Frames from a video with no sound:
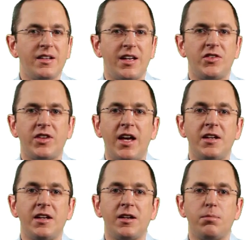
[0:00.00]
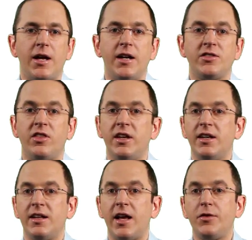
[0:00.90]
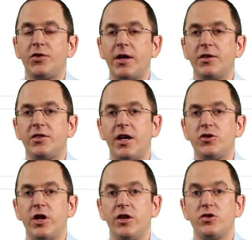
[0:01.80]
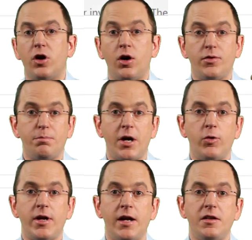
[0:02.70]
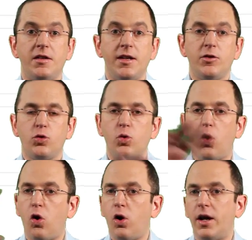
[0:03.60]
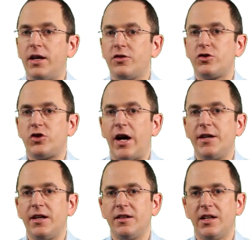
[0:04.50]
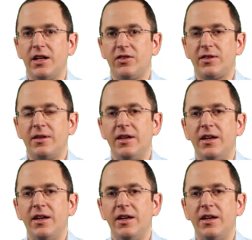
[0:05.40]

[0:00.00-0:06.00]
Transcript: Cascading applies the lifecycle state change of a parent entity to all its child entities.